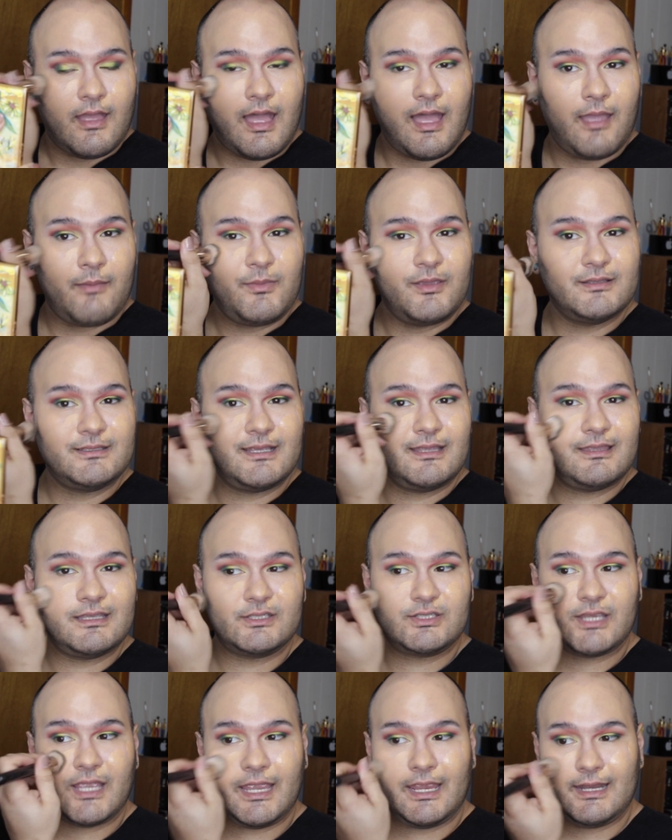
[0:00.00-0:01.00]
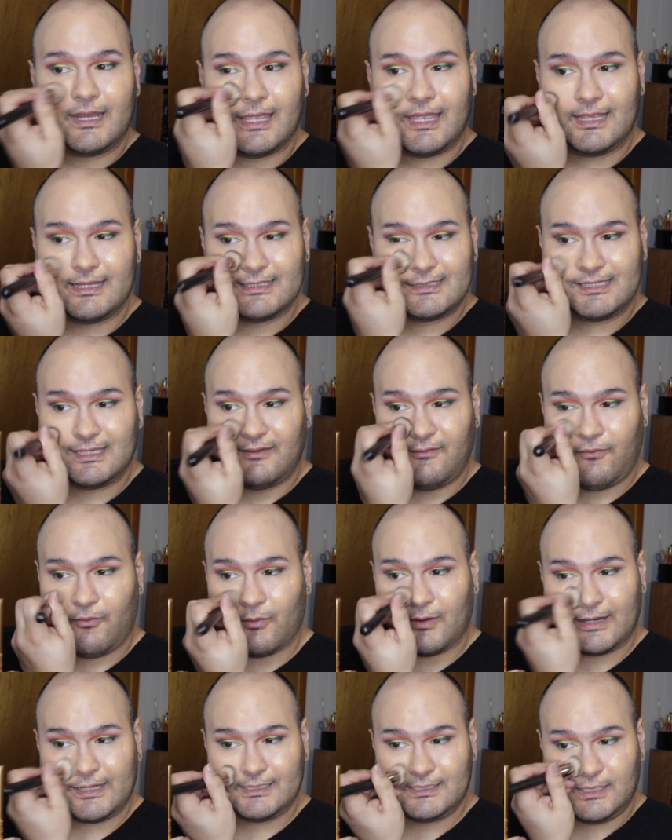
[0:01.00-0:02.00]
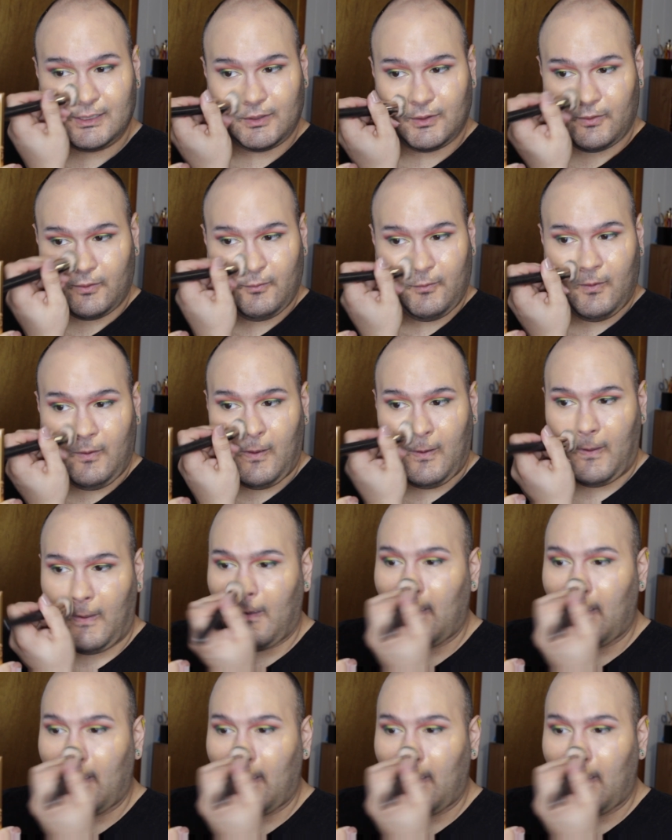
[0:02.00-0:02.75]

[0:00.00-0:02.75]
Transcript: I'm using the shade NC42.